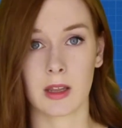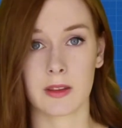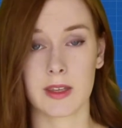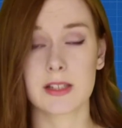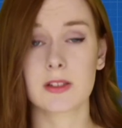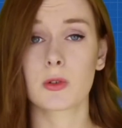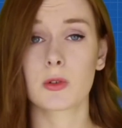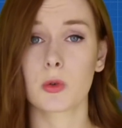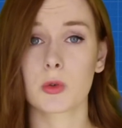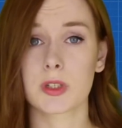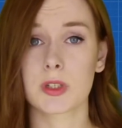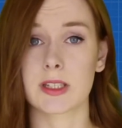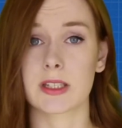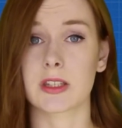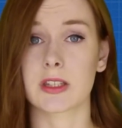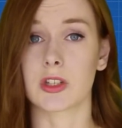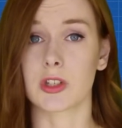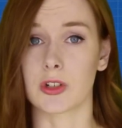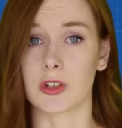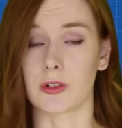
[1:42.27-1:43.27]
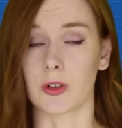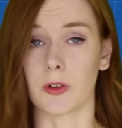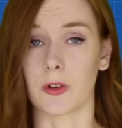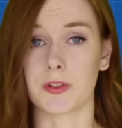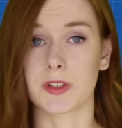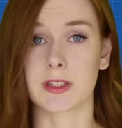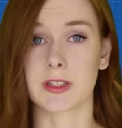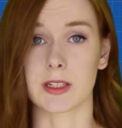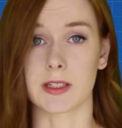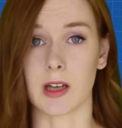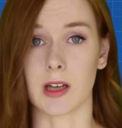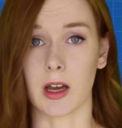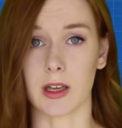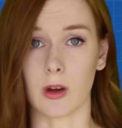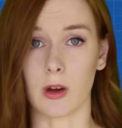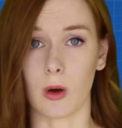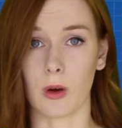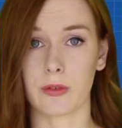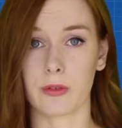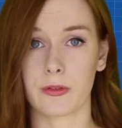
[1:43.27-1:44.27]
This causes the neurons to die
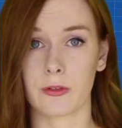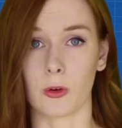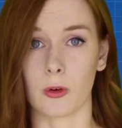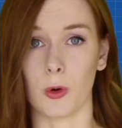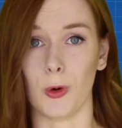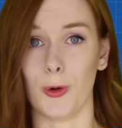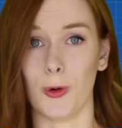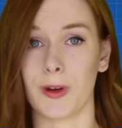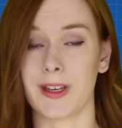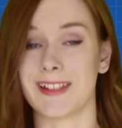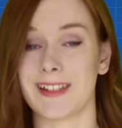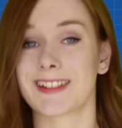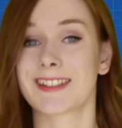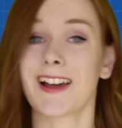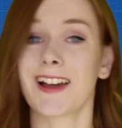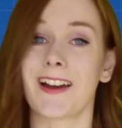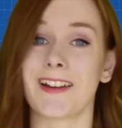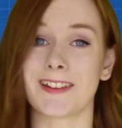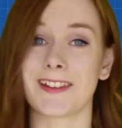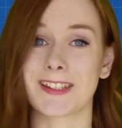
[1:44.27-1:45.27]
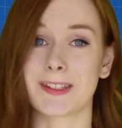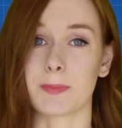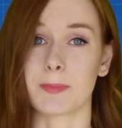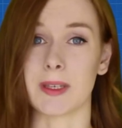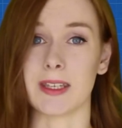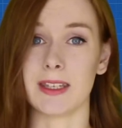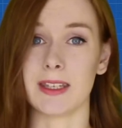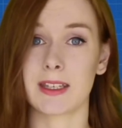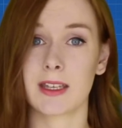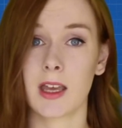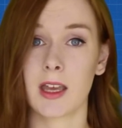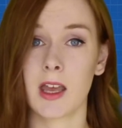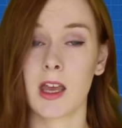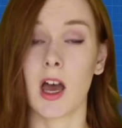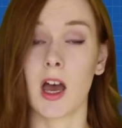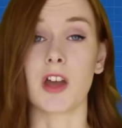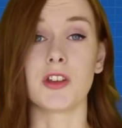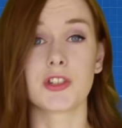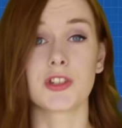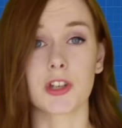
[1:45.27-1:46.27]
off, or in science speak,
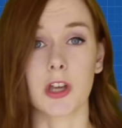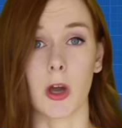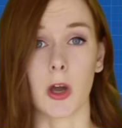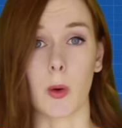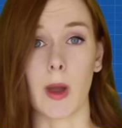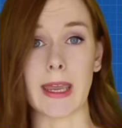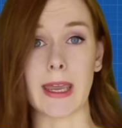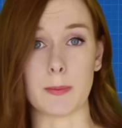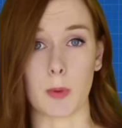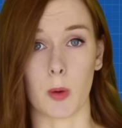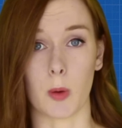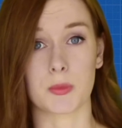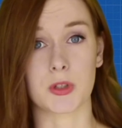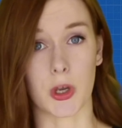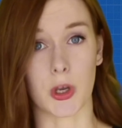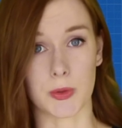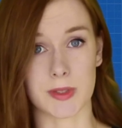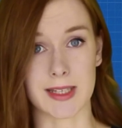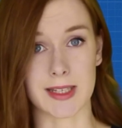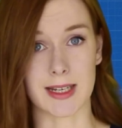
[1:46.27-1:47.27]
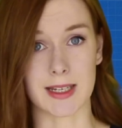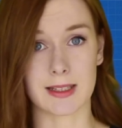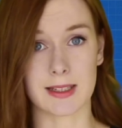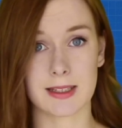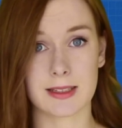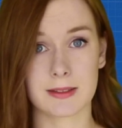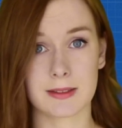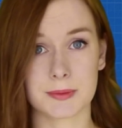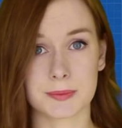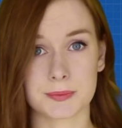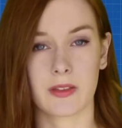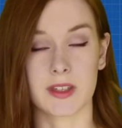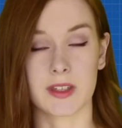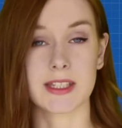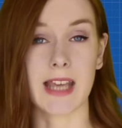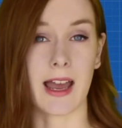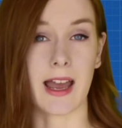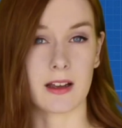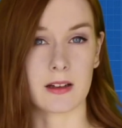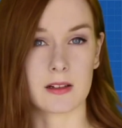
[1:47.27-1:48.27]
undergo apoptosis. The
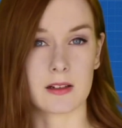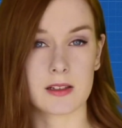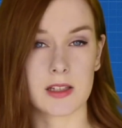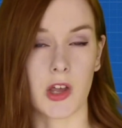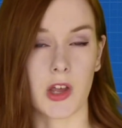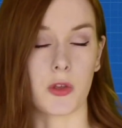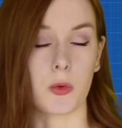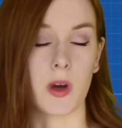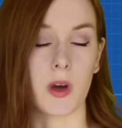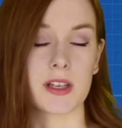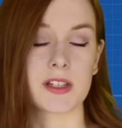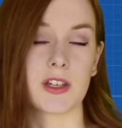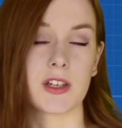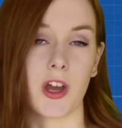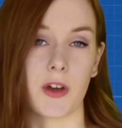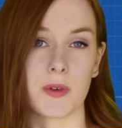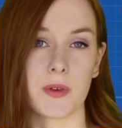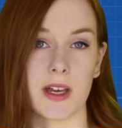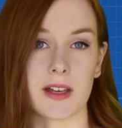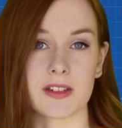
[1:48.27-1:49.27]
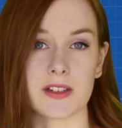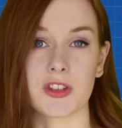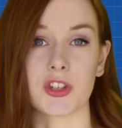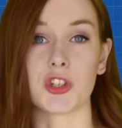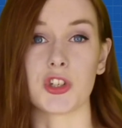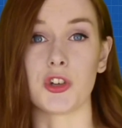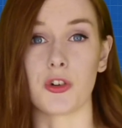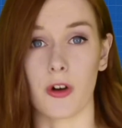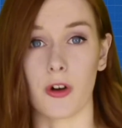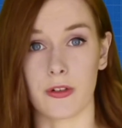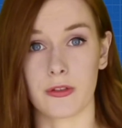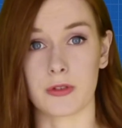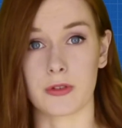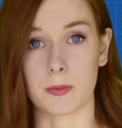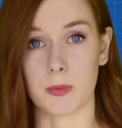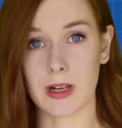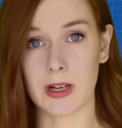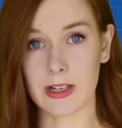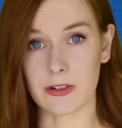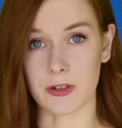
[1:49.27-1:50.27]
tangles, otherwise known as the
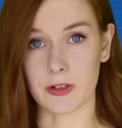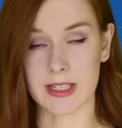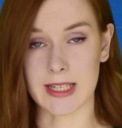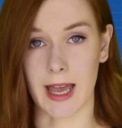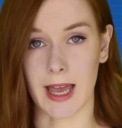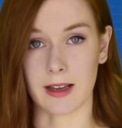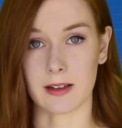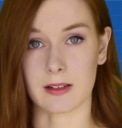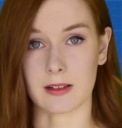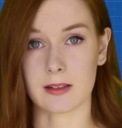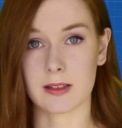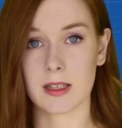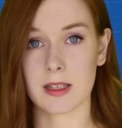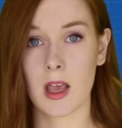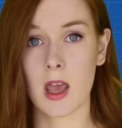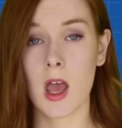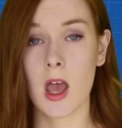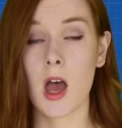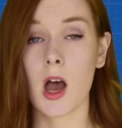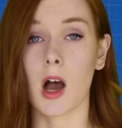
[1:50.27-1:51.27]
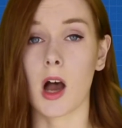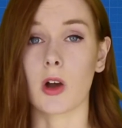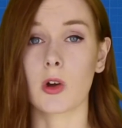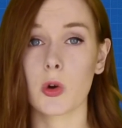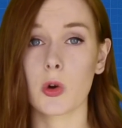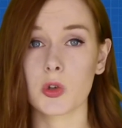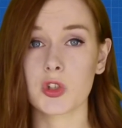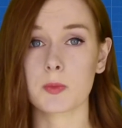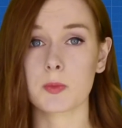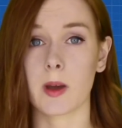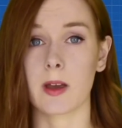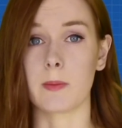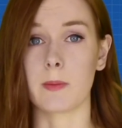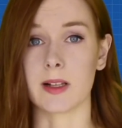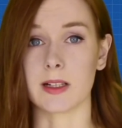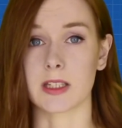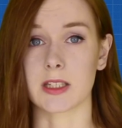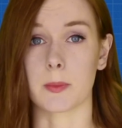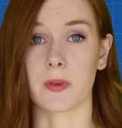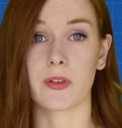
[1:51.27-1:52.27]
neurofibrillary tangles, are caused by a
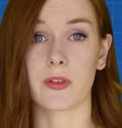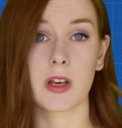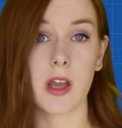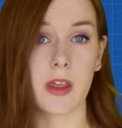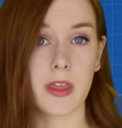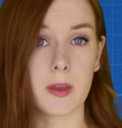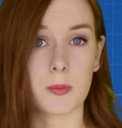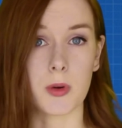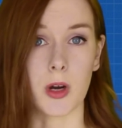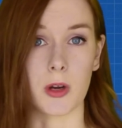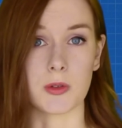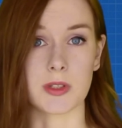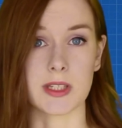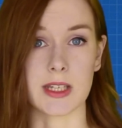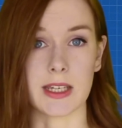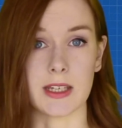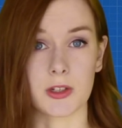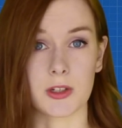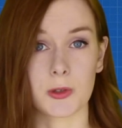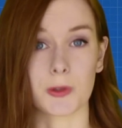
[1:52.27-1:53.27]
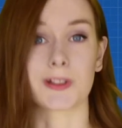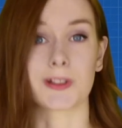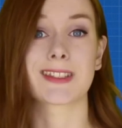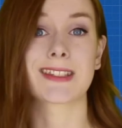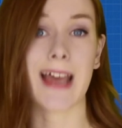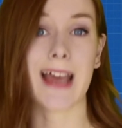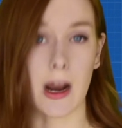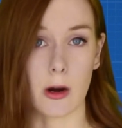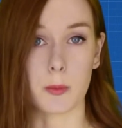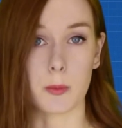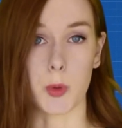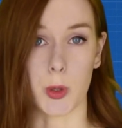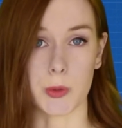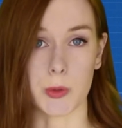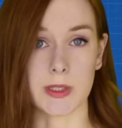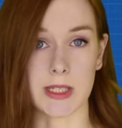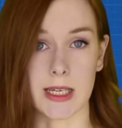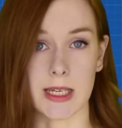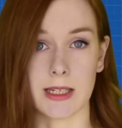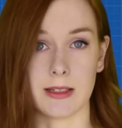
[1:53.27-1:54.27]
buildup of another protein called tau
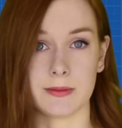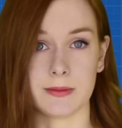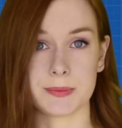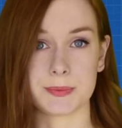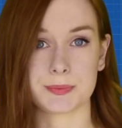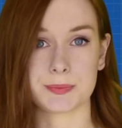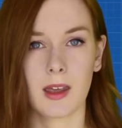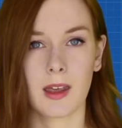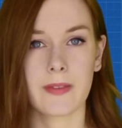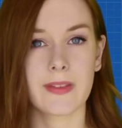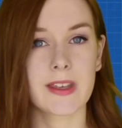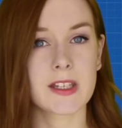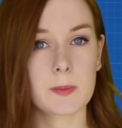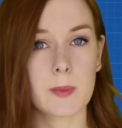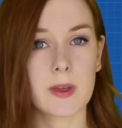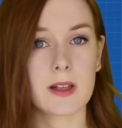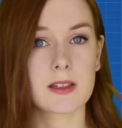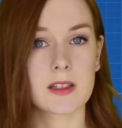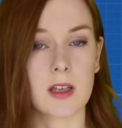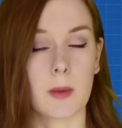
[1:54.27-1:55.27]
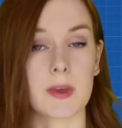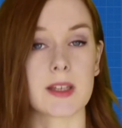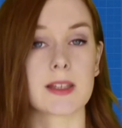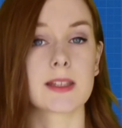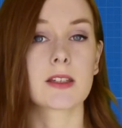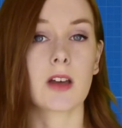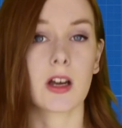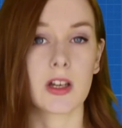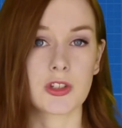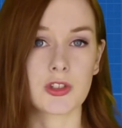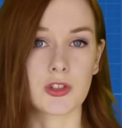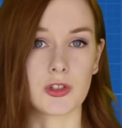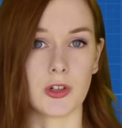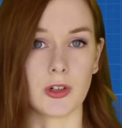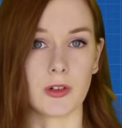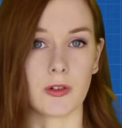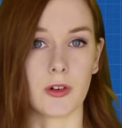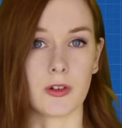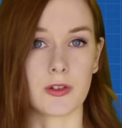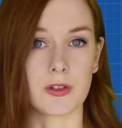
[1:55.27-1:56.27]
protein. This builds up inside
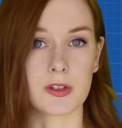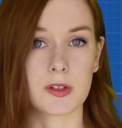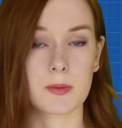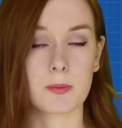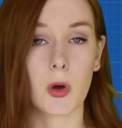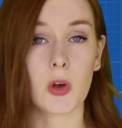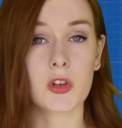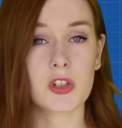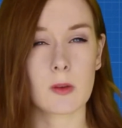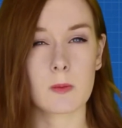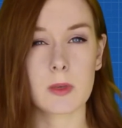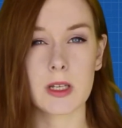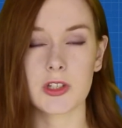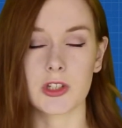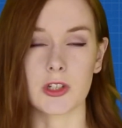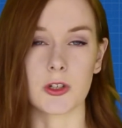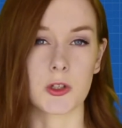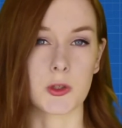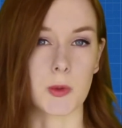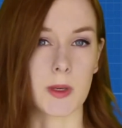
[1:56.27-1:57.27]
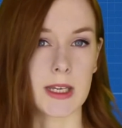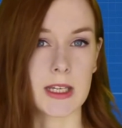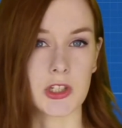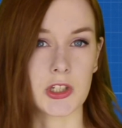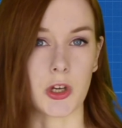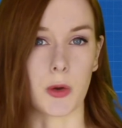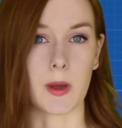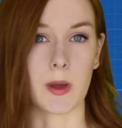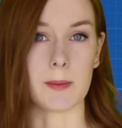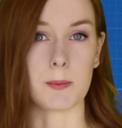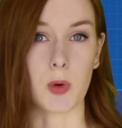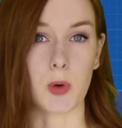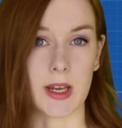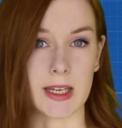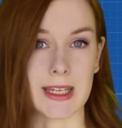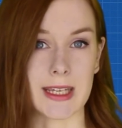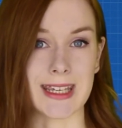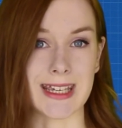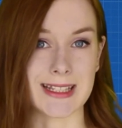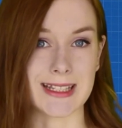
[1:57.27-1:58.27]
neurons, possibly due to an issue in
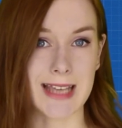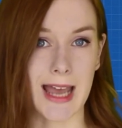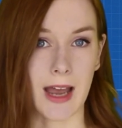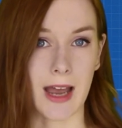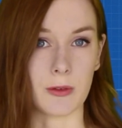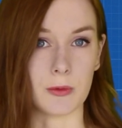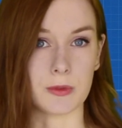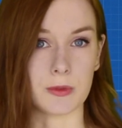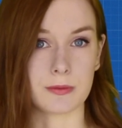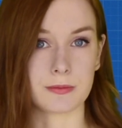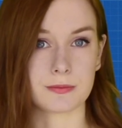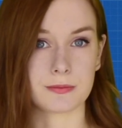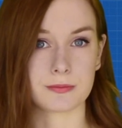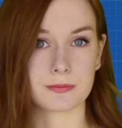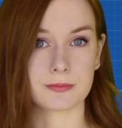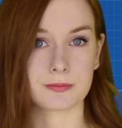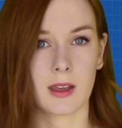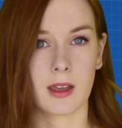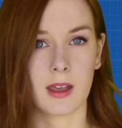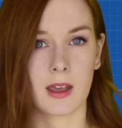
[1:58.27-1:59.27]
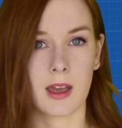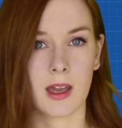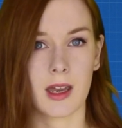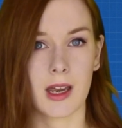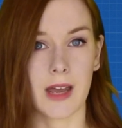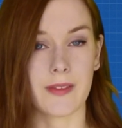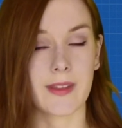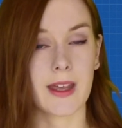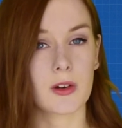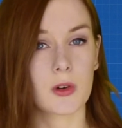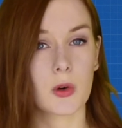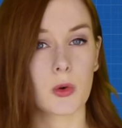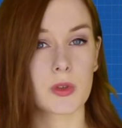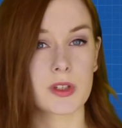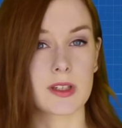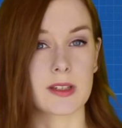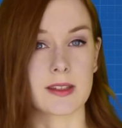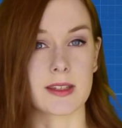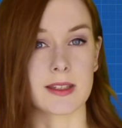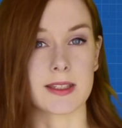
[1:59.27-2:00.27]
breaking it down, and that
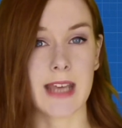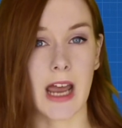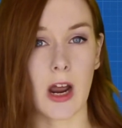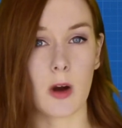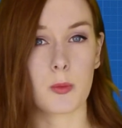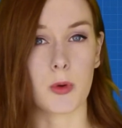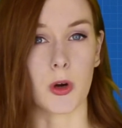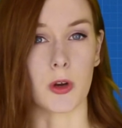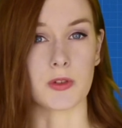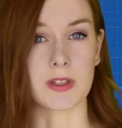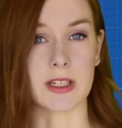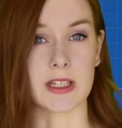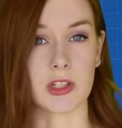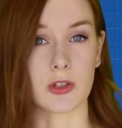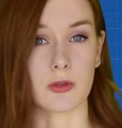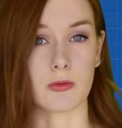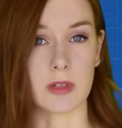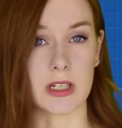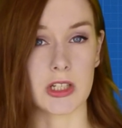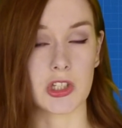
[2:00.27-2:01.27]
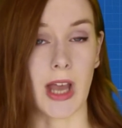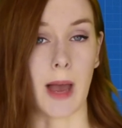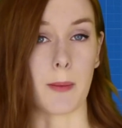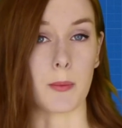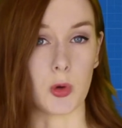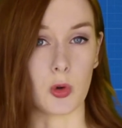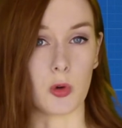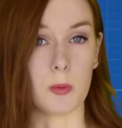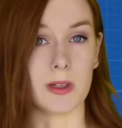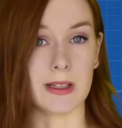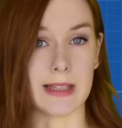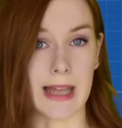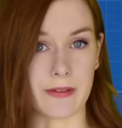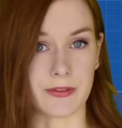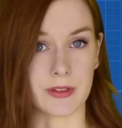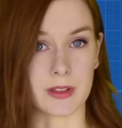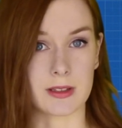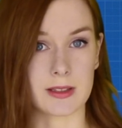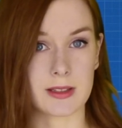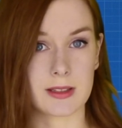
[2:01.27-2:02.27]
causes the tau protein to reach abnormal
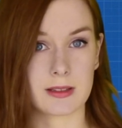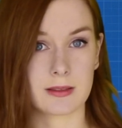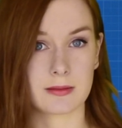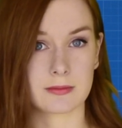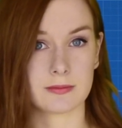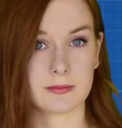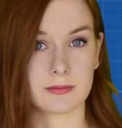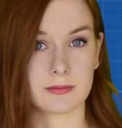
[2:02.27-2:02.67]
levels.